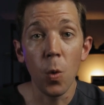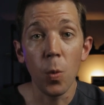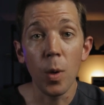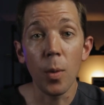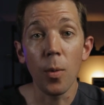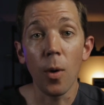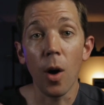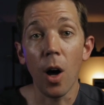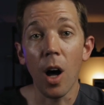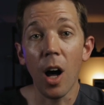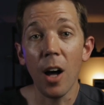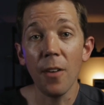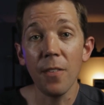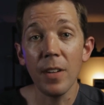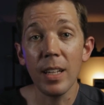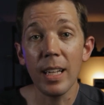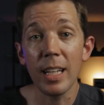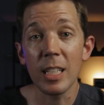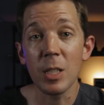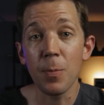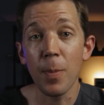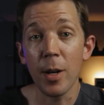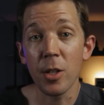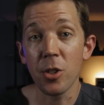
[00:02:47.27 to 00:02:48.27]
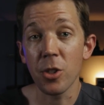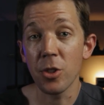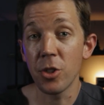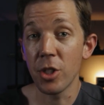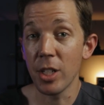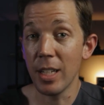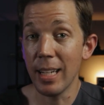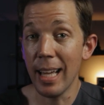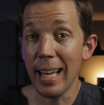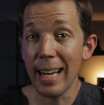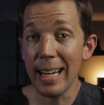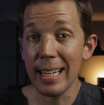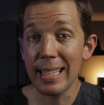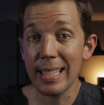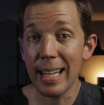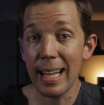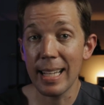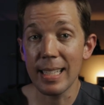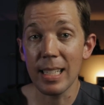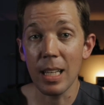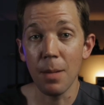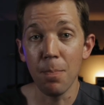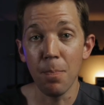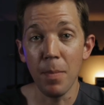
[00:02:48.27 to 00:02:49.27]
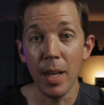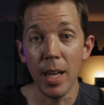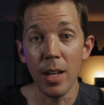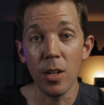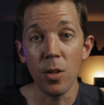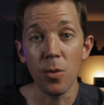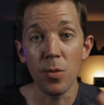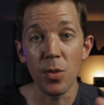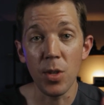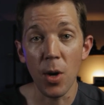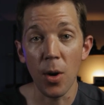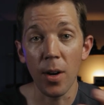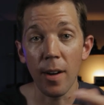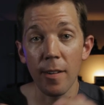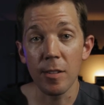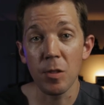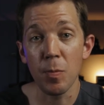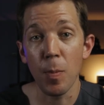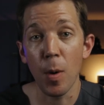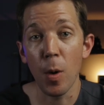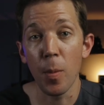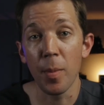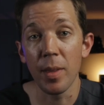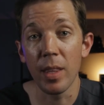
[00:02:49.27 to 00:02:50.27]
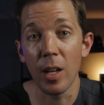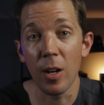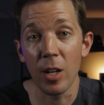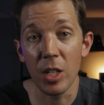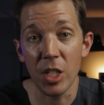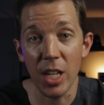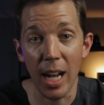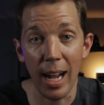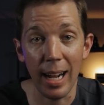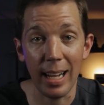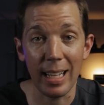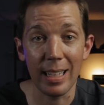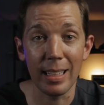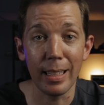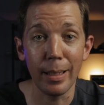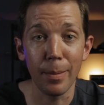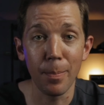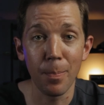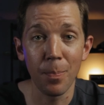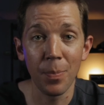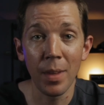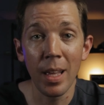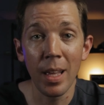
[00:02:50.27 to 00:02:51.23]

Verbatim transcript: we will often get special genetic tests in men who don't have sperm in their ejaculate.